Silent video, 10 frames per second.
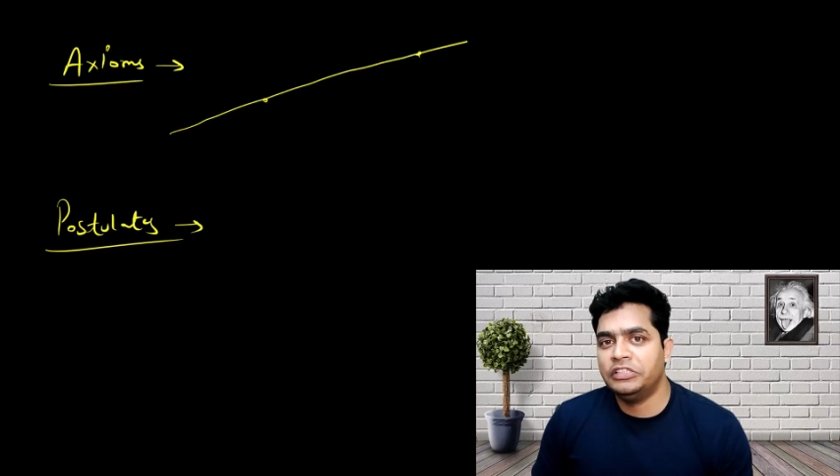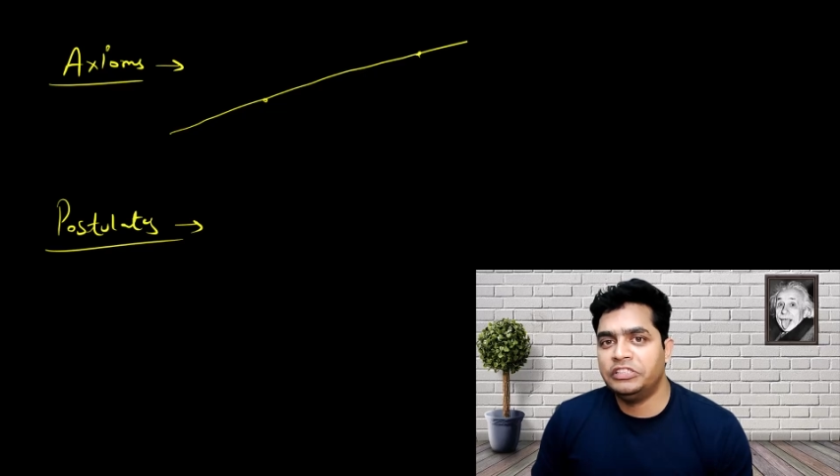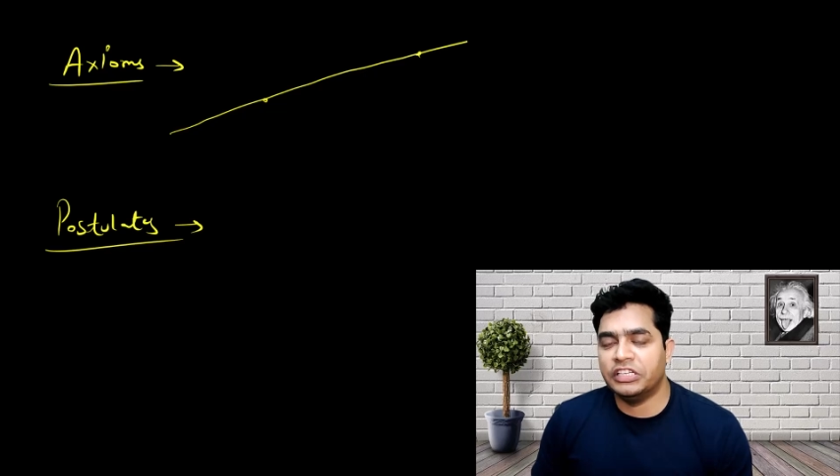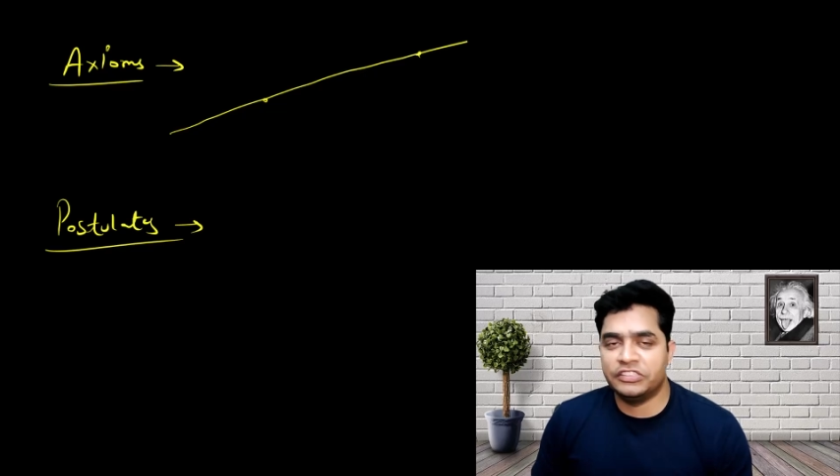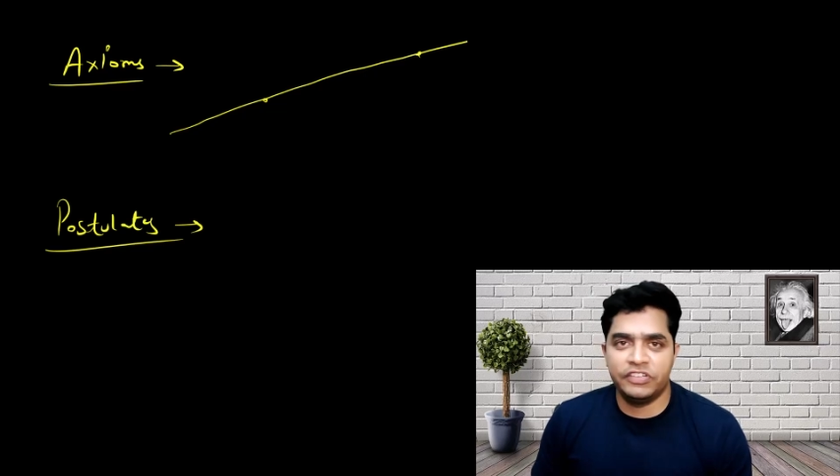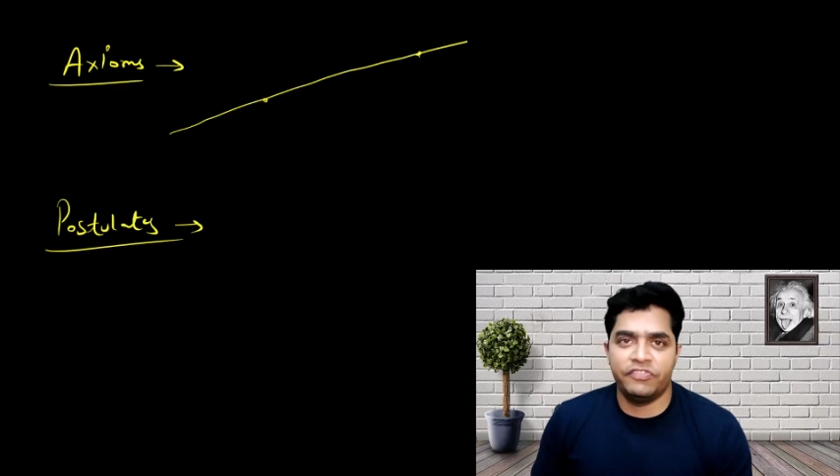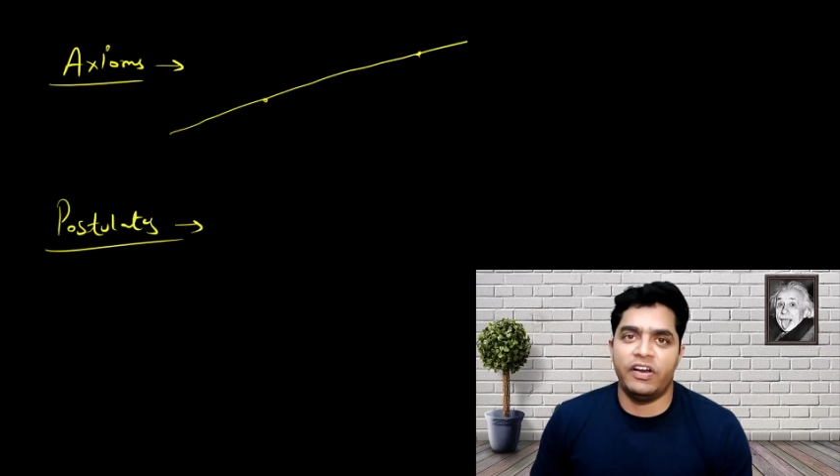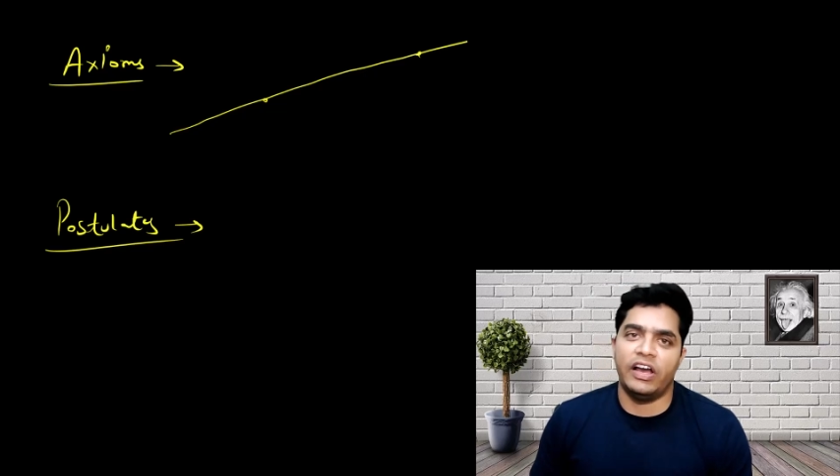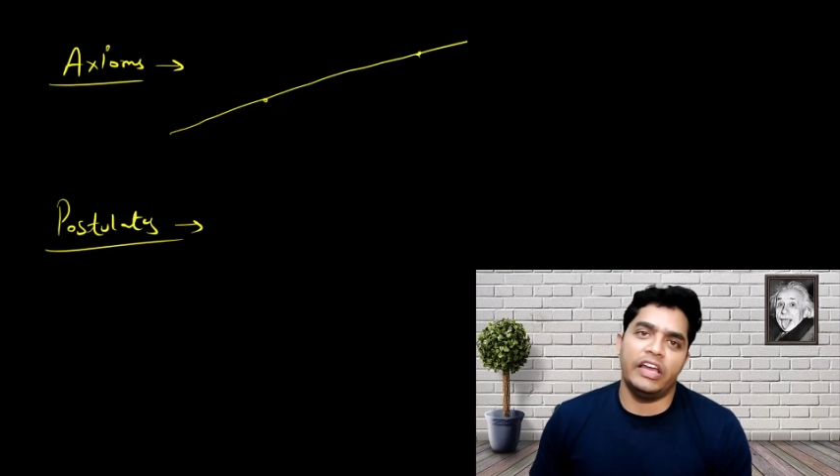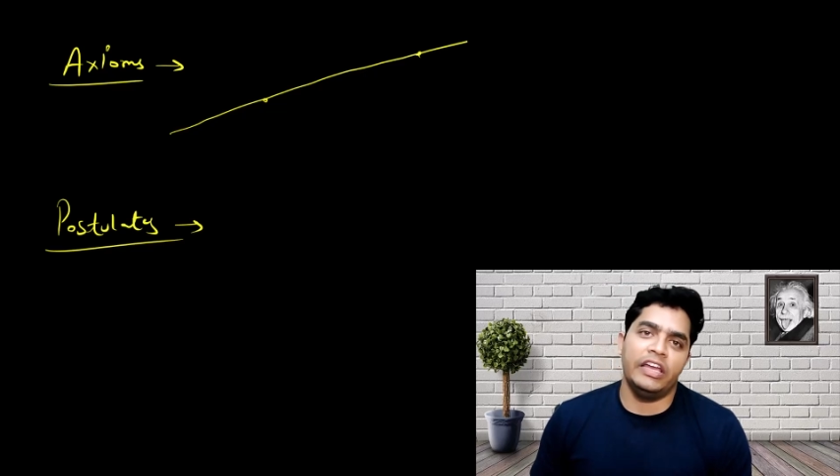
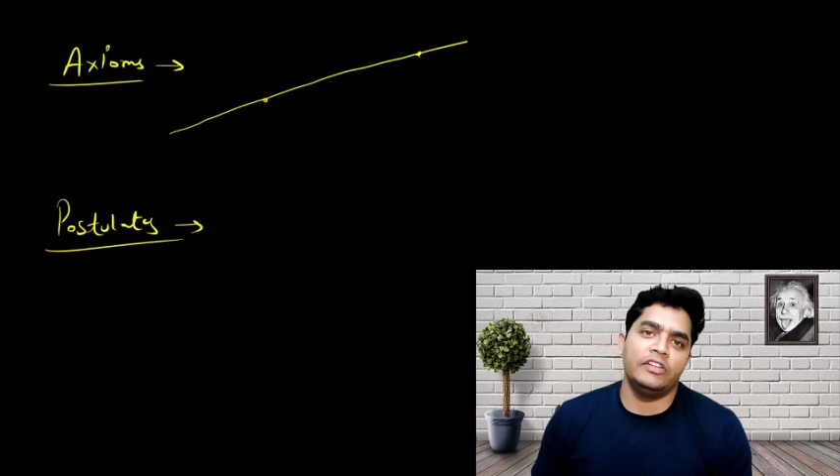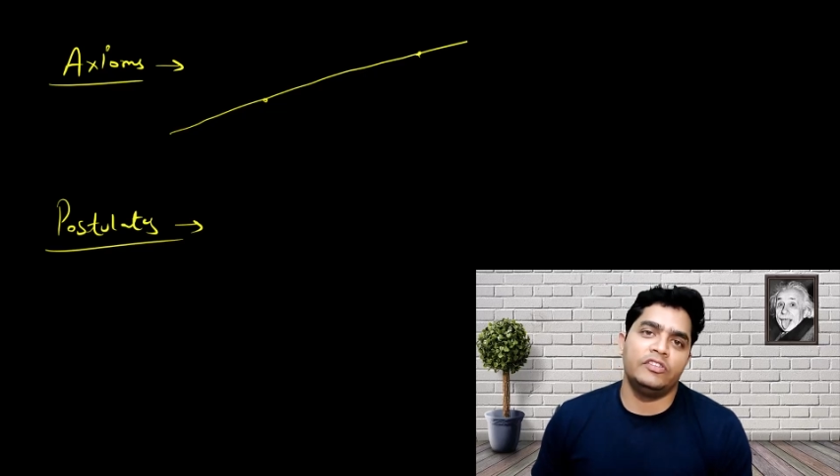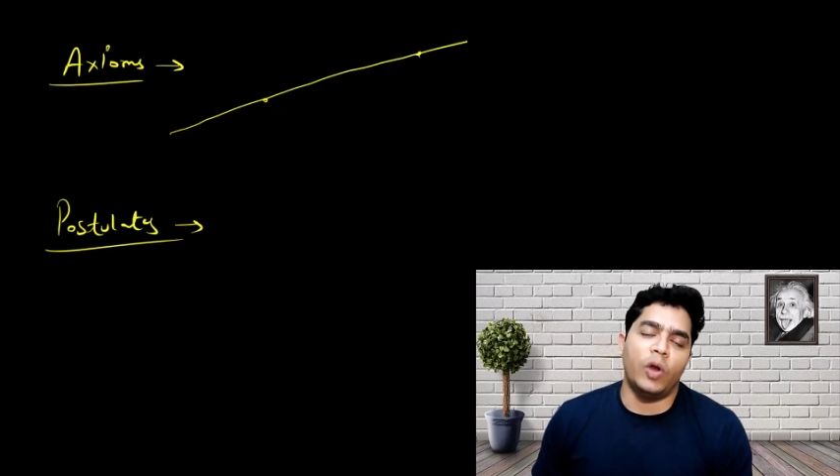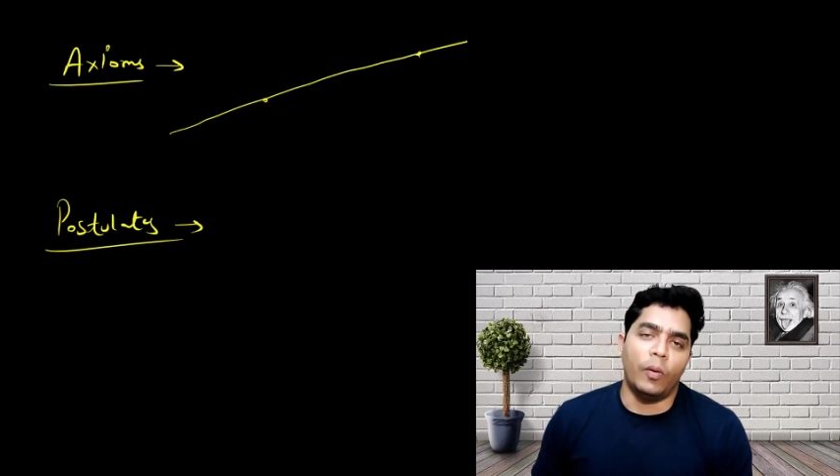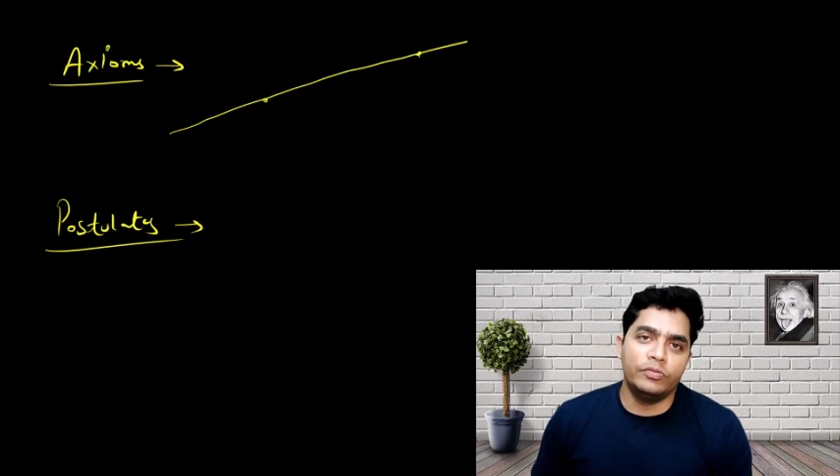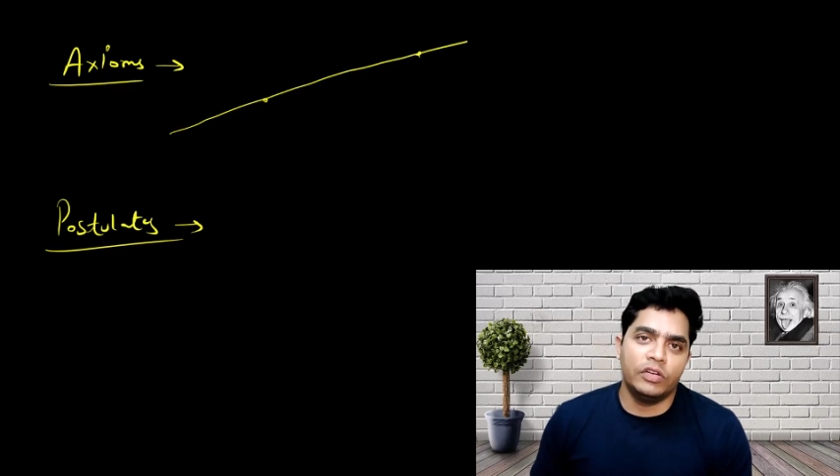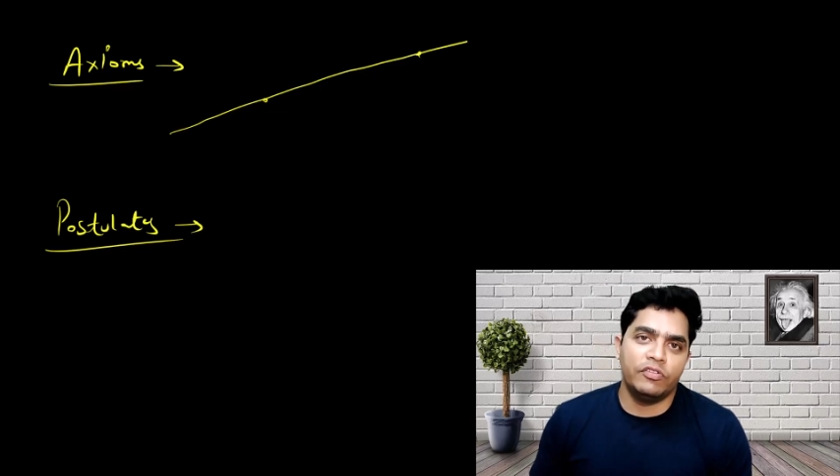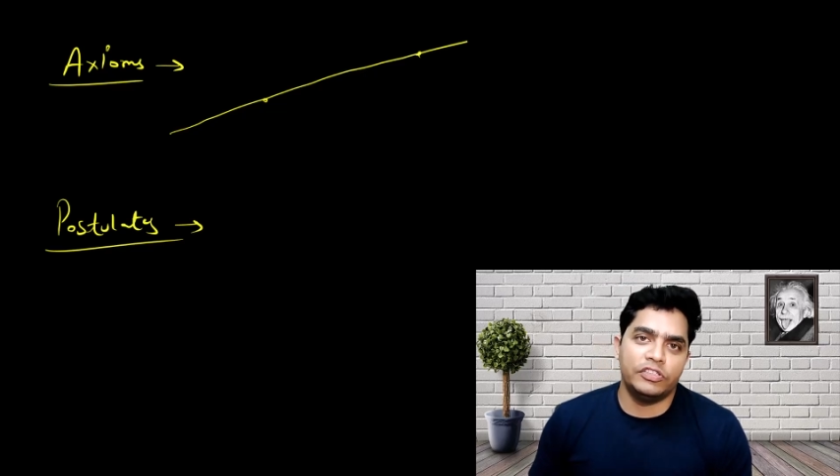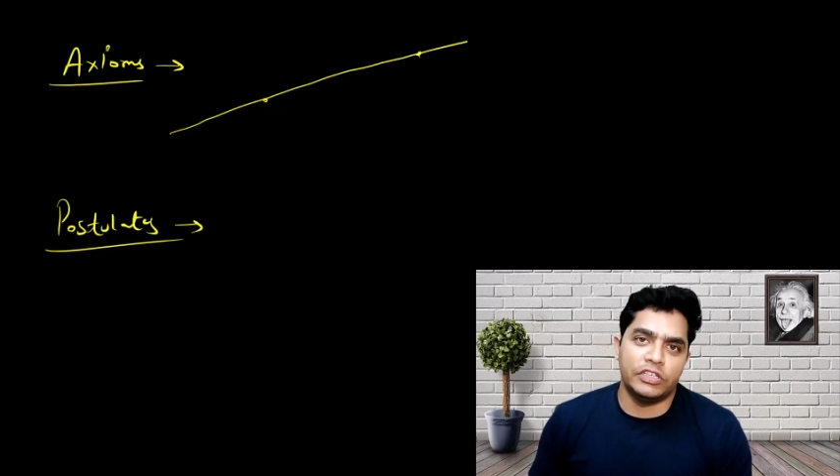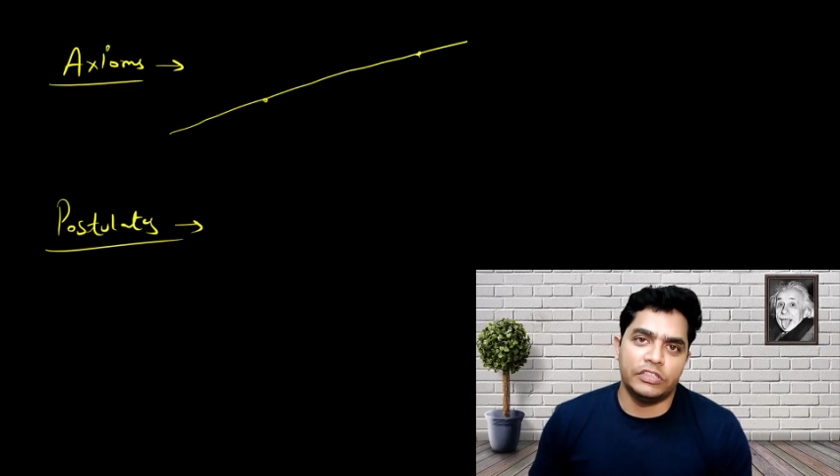justify the
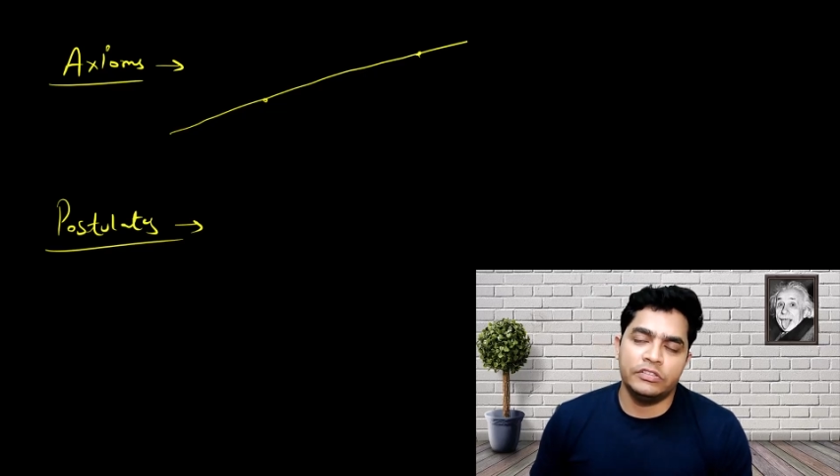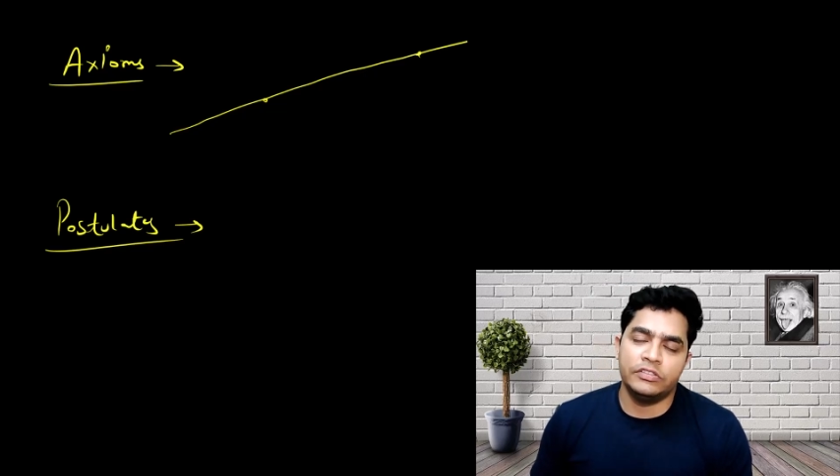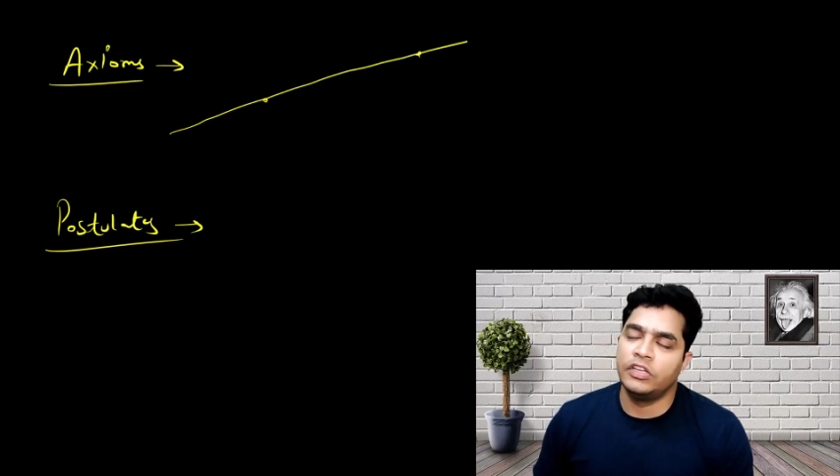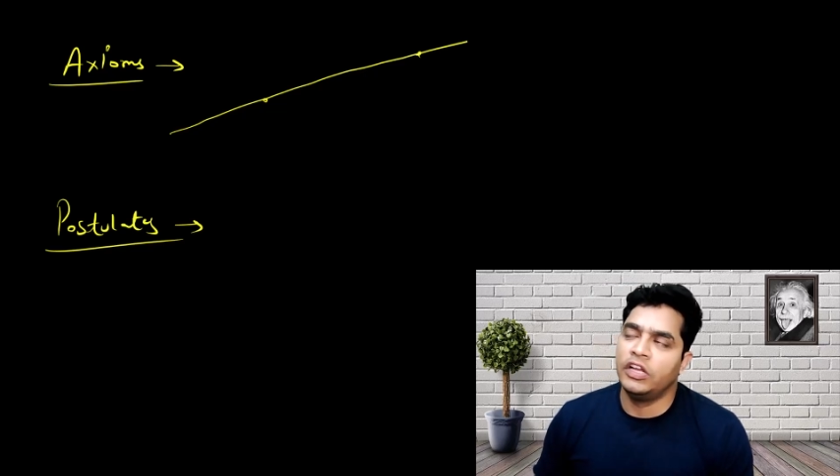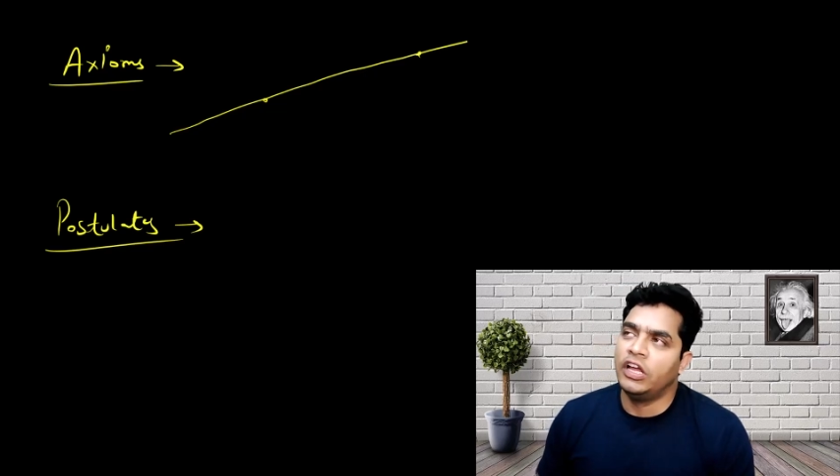observations,